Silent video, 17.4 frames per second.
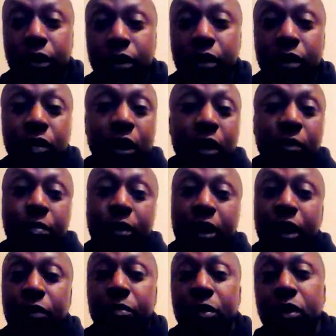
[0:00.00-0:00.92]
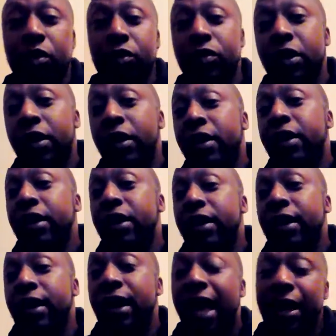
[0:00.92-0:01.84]
Go out proud, because
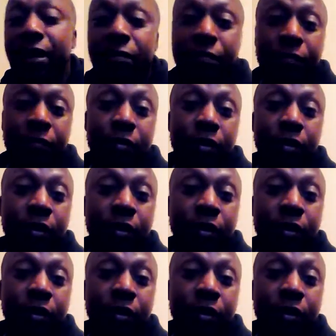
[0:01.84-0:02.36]
life